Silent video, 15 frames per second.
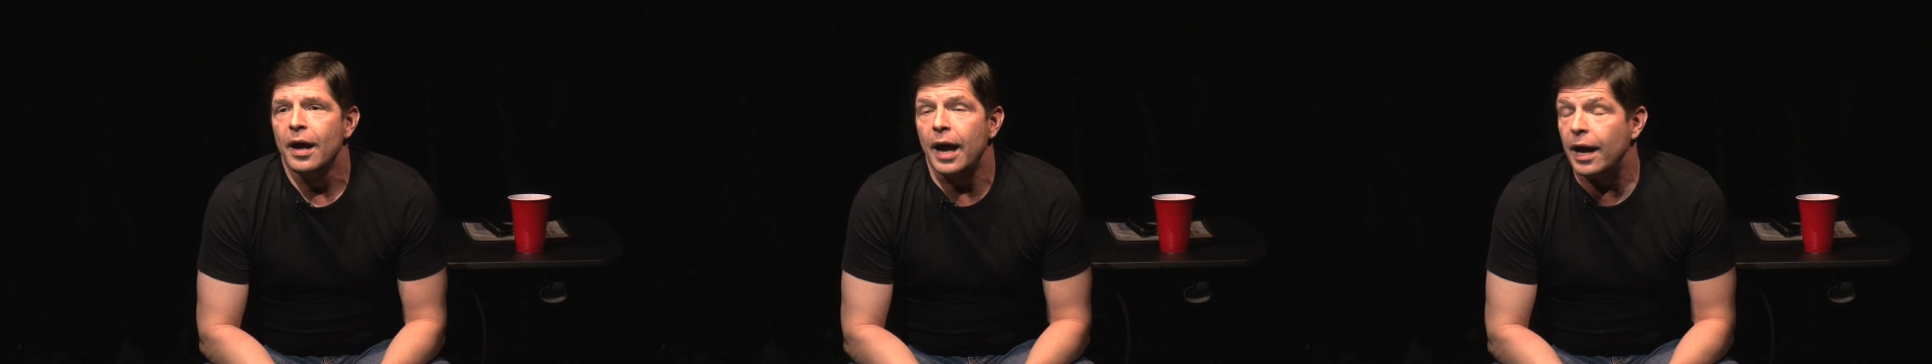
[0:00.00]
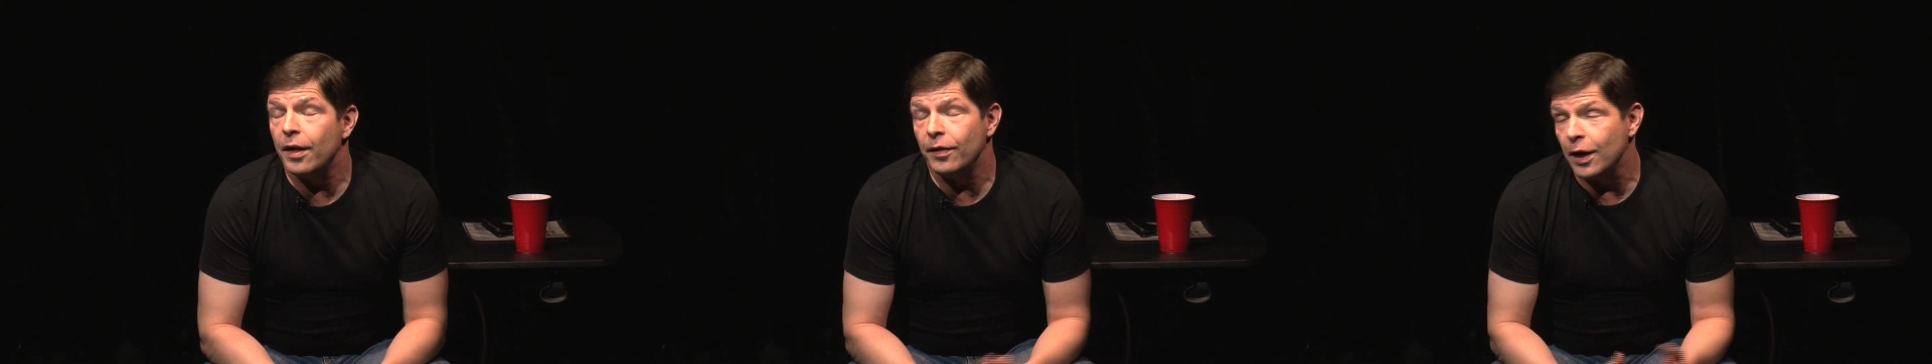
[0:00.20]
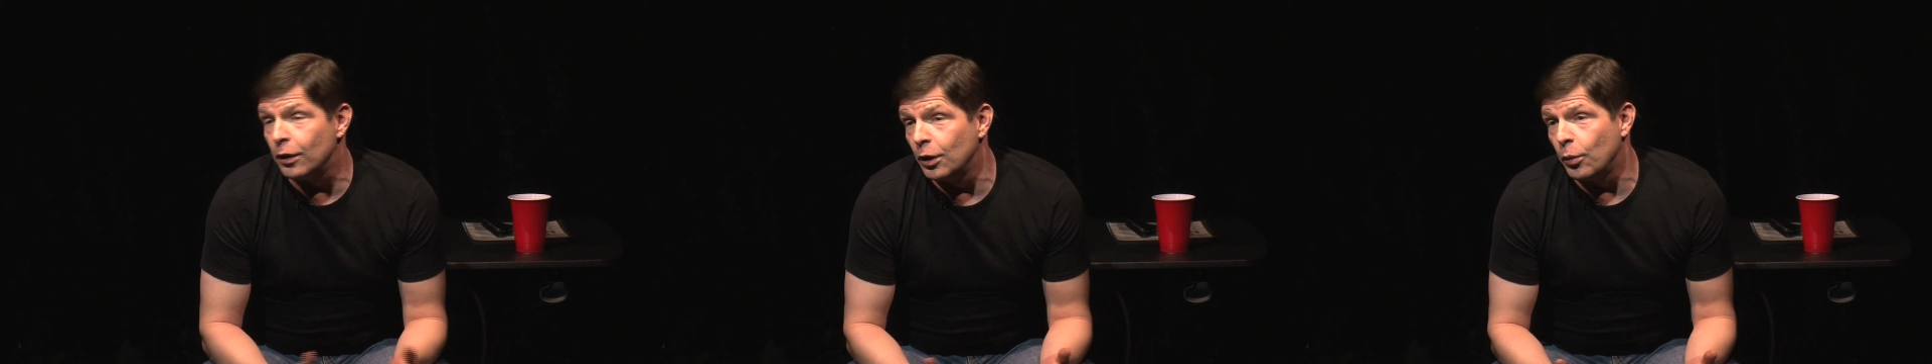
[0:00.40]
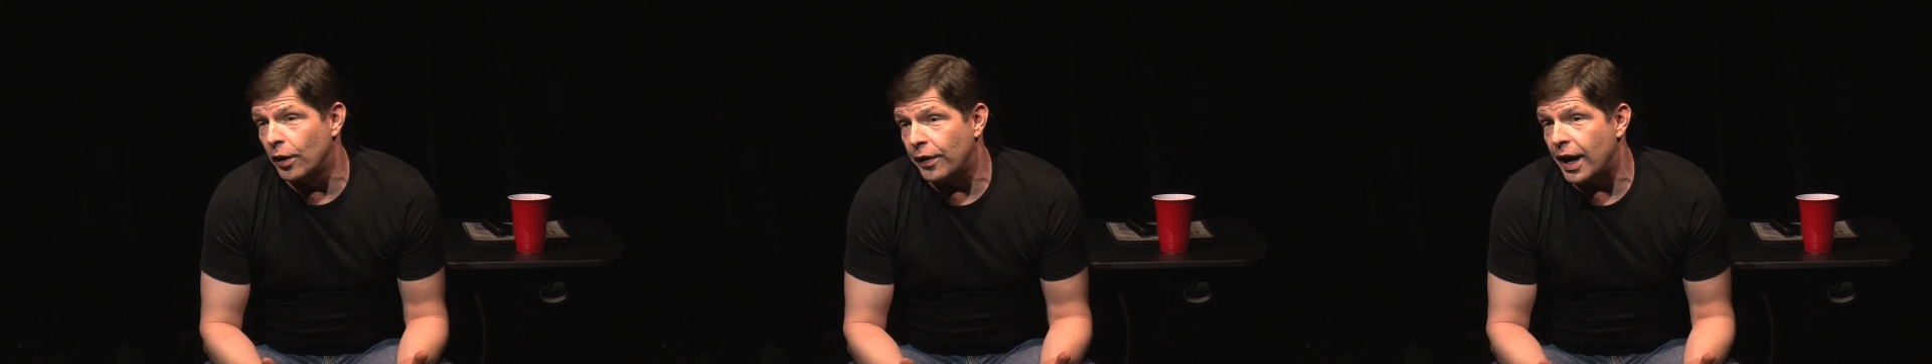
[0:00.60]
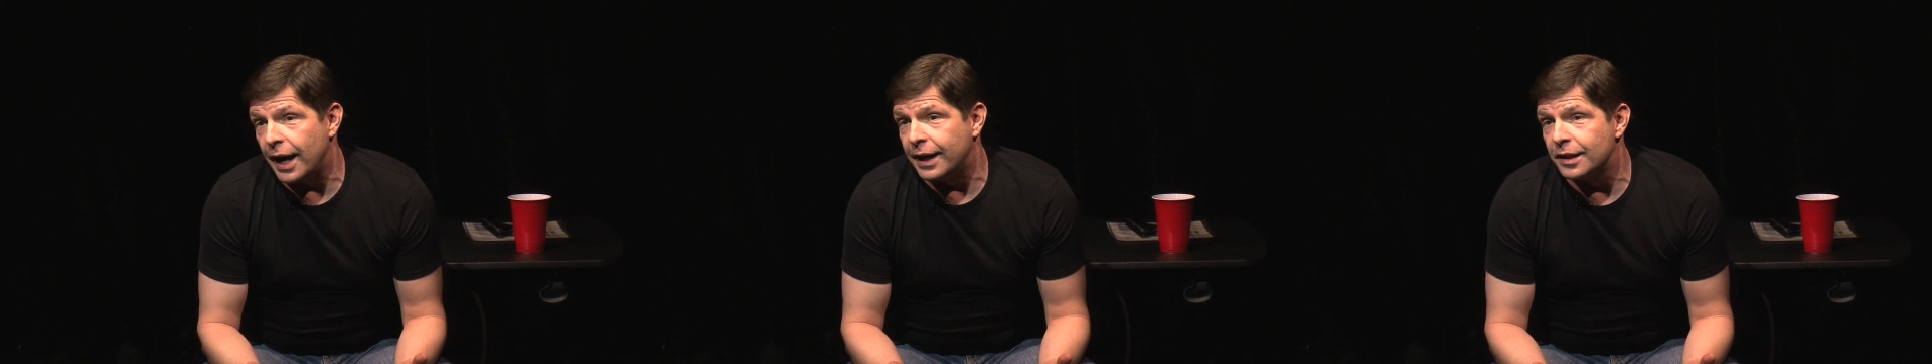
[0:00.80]
and the only
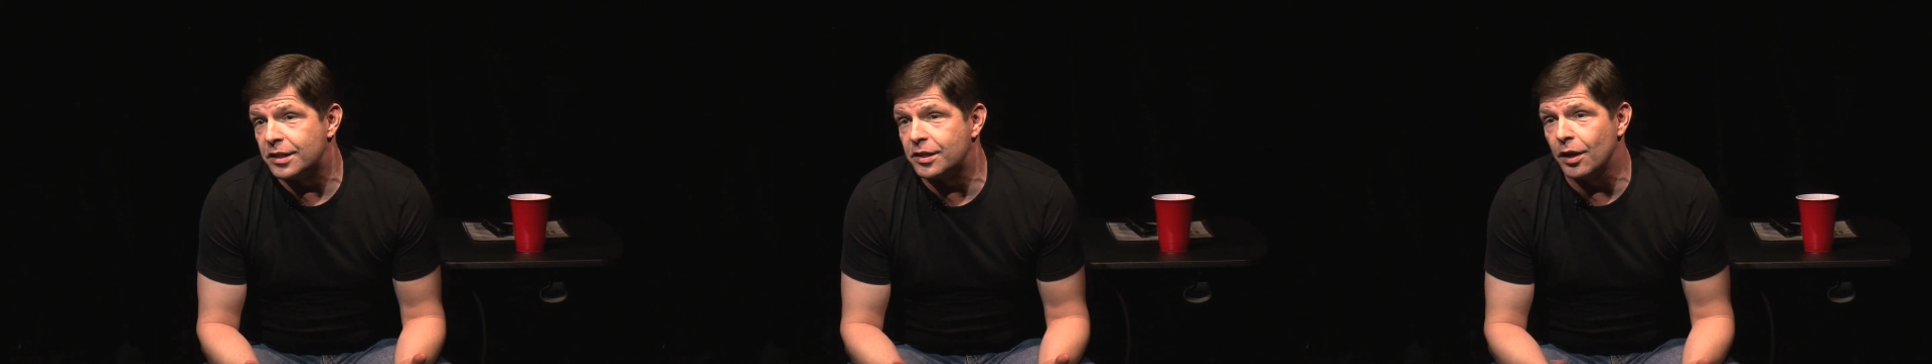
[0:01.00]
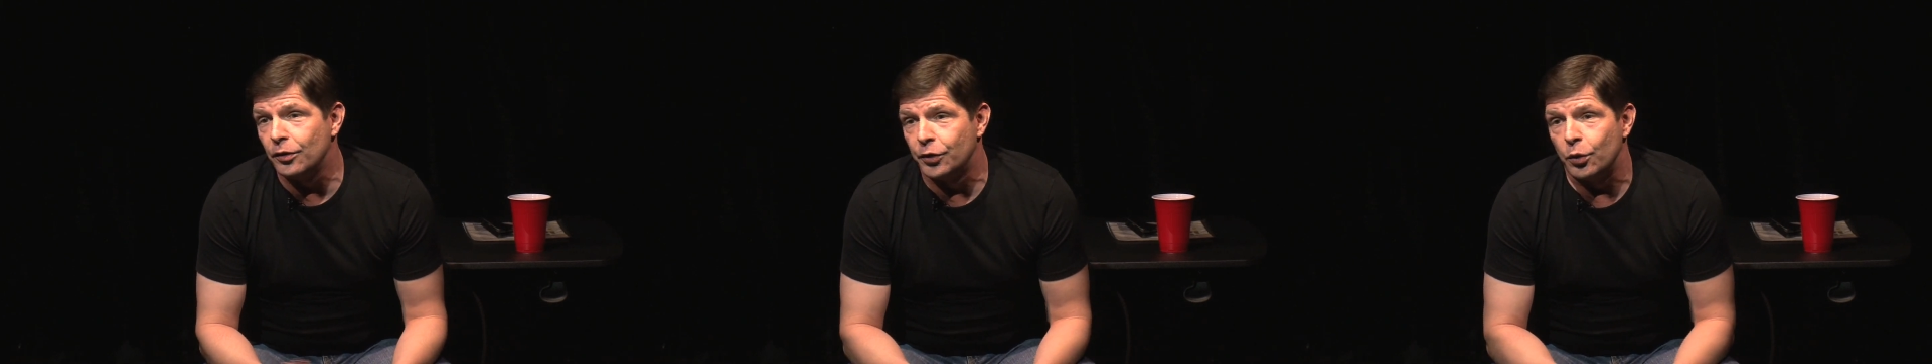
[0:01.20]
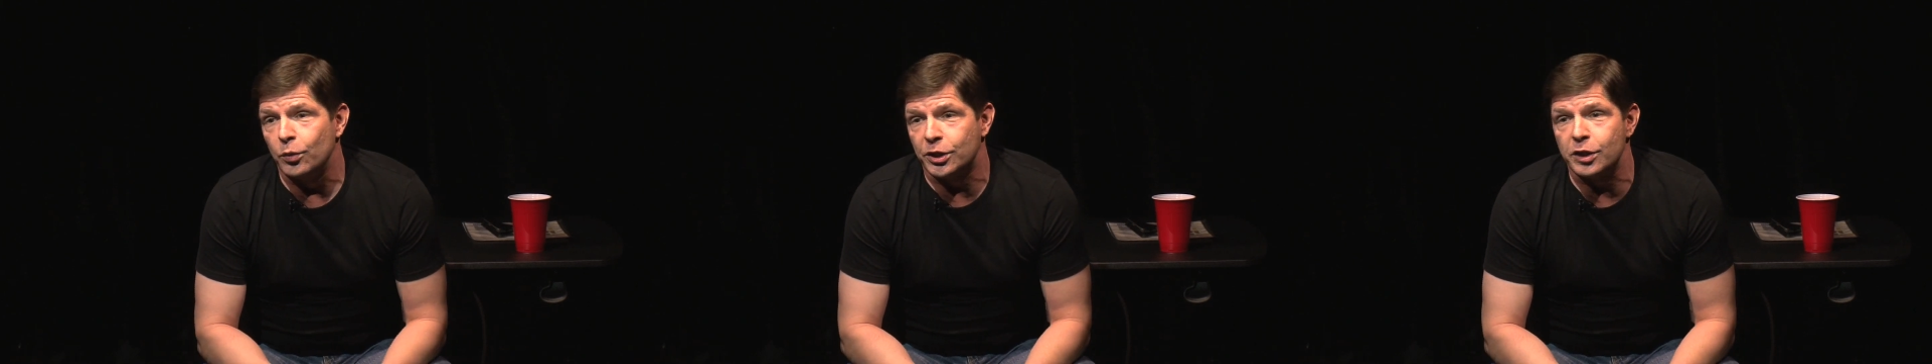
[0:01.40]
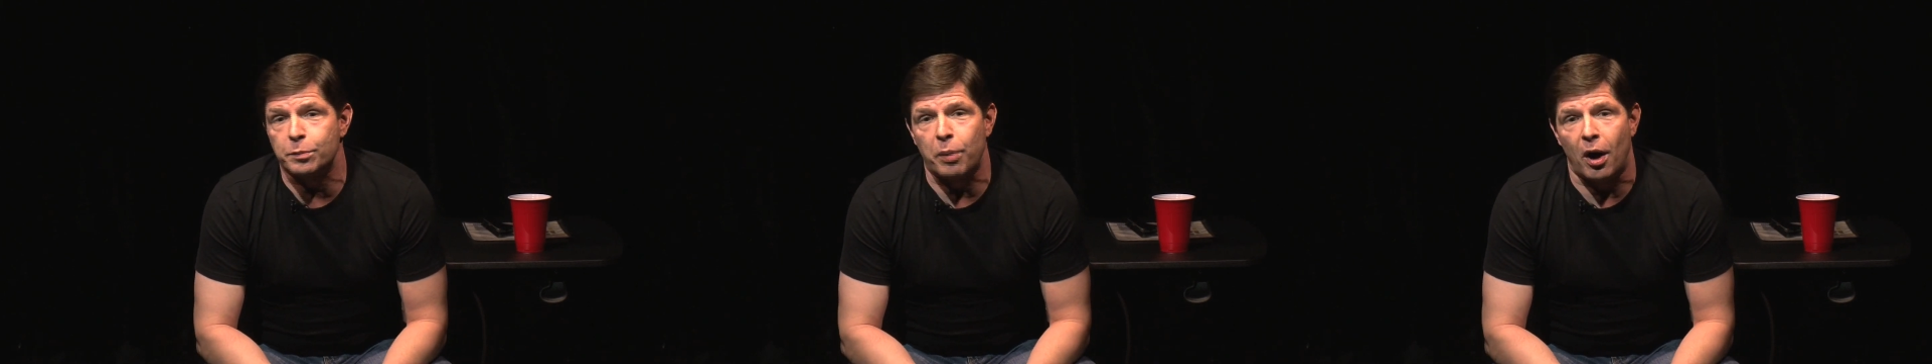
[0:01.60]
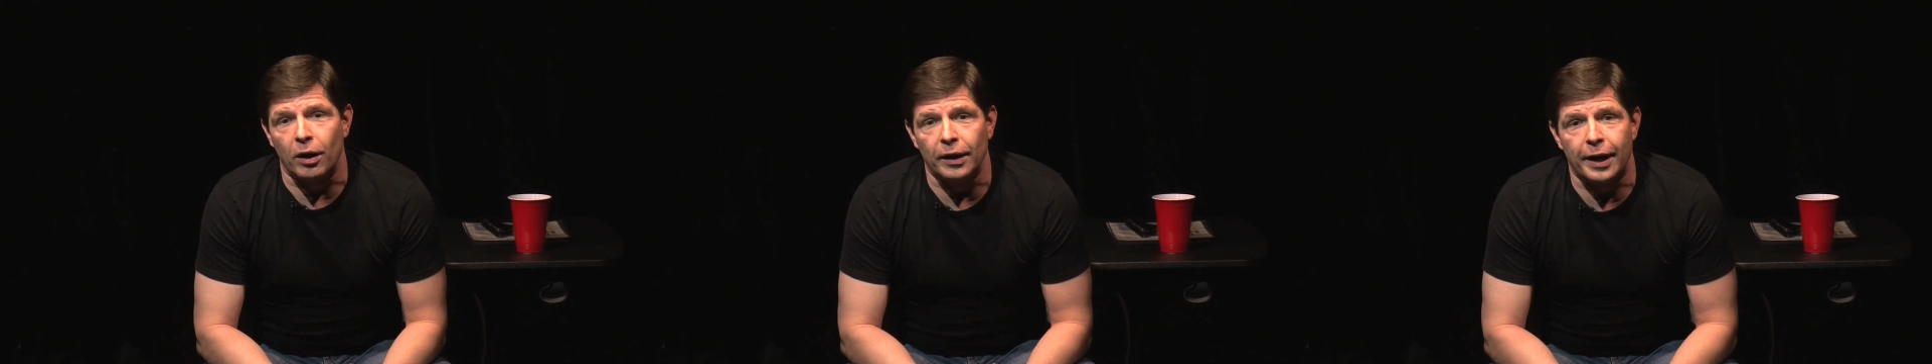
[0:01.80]
one that I can still do, which is
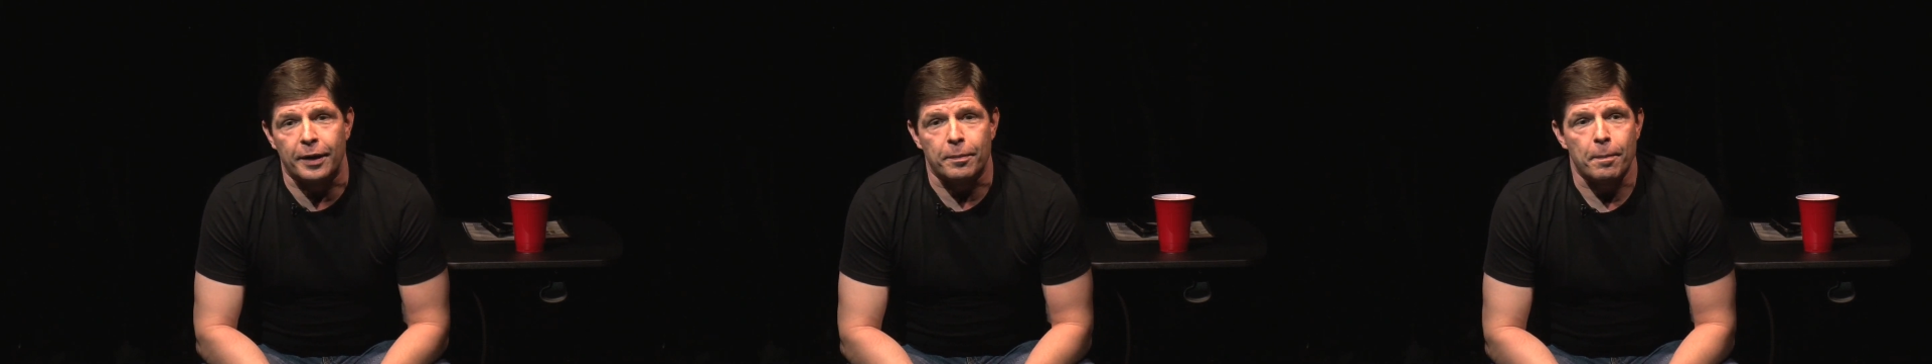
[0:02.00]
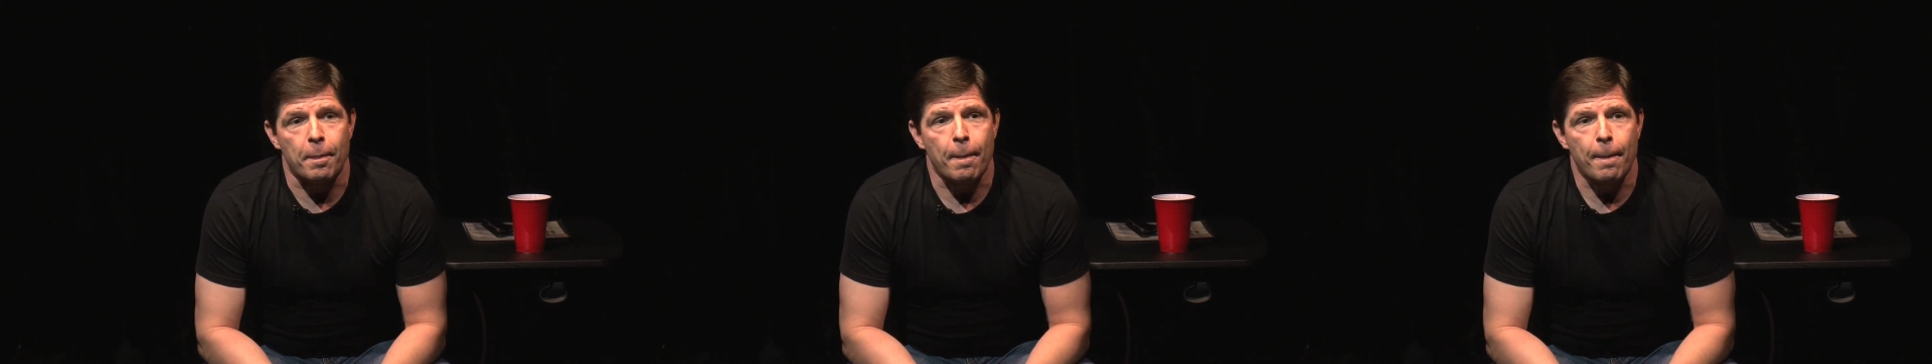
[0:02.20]
Paul Lynde.